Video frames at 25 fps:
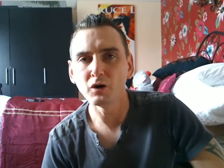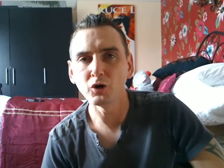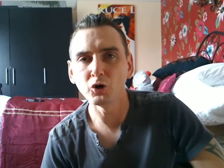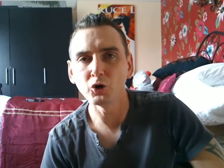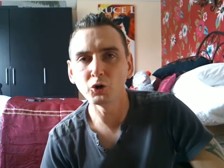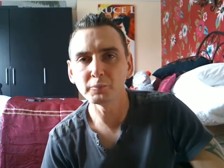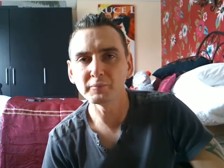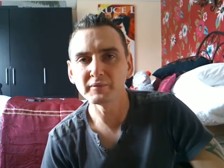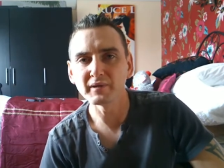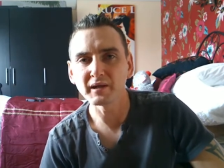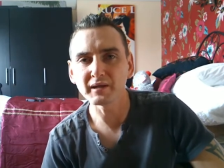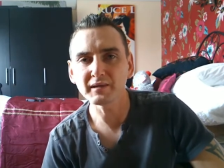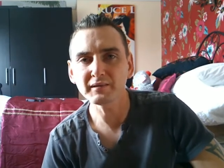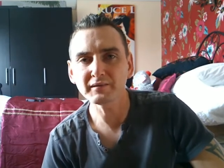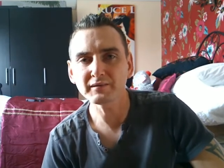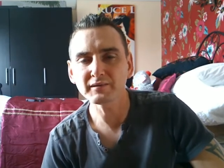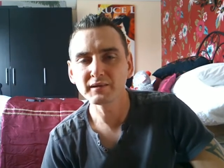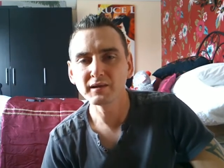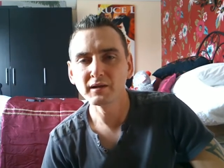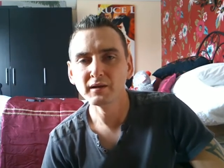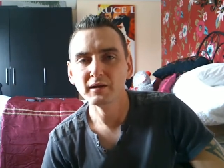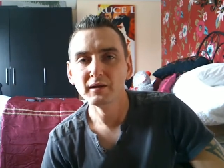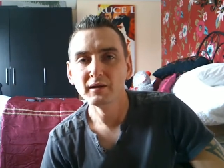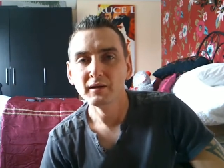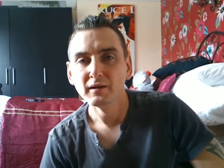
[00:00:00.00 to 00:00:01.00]
update.
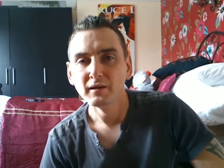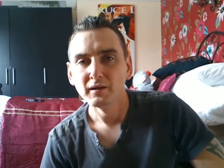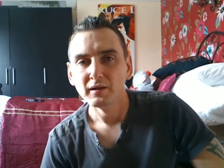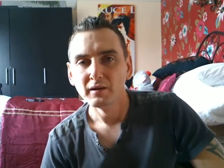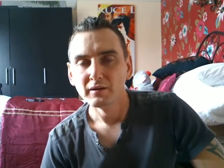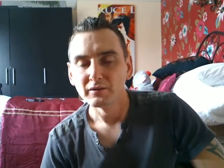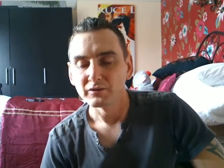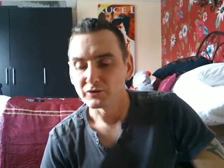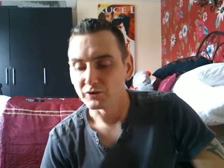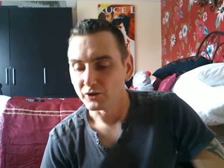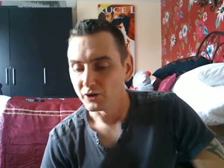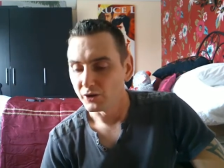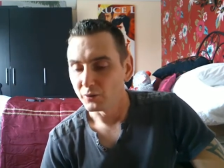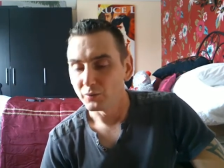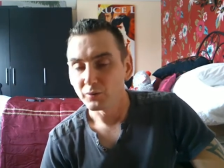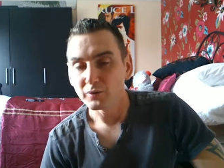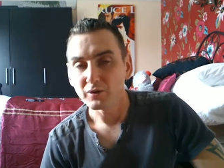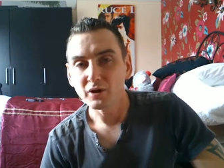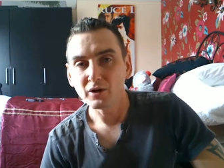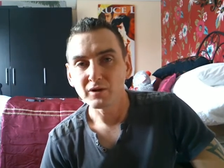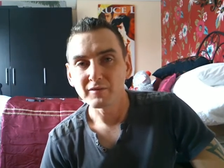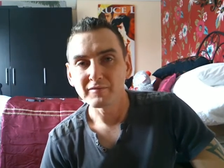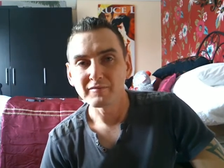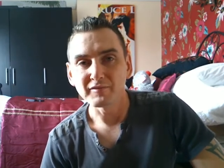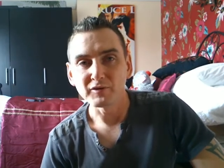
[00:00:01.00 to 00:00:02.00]
So,
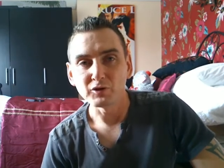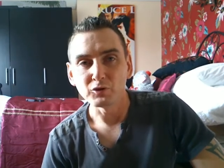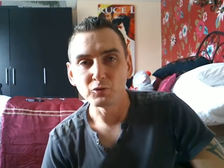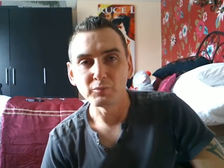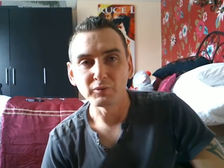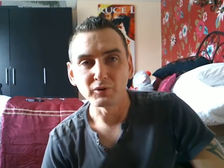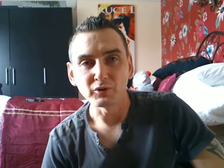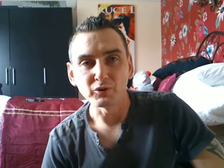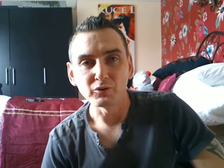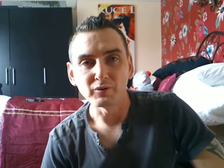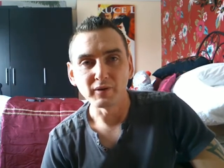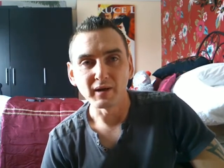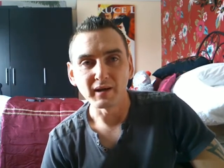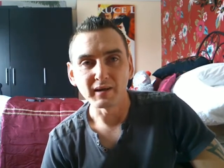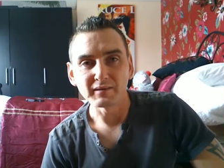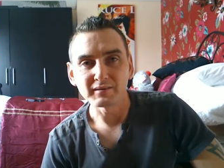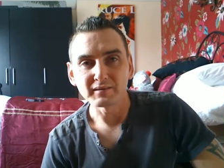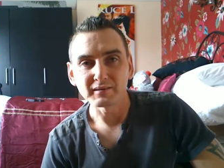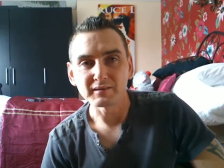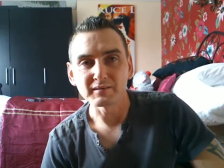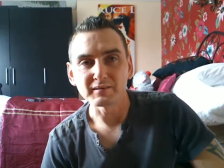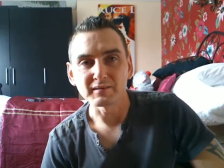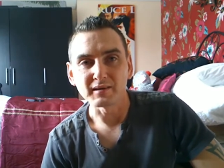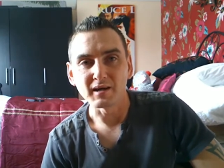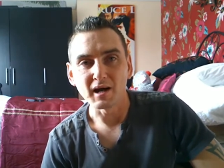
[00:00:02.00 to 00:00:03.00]
got a few Blu-rays
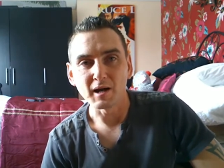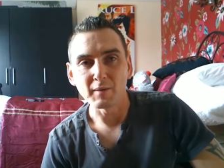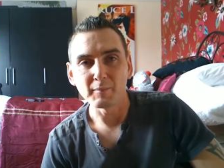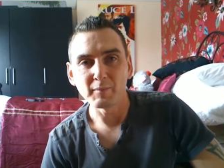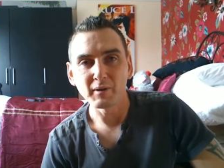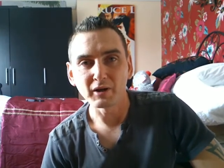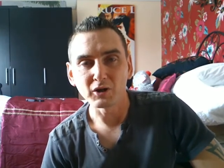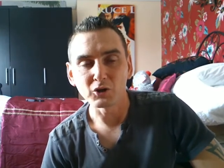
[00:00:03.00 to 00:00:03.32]
this time.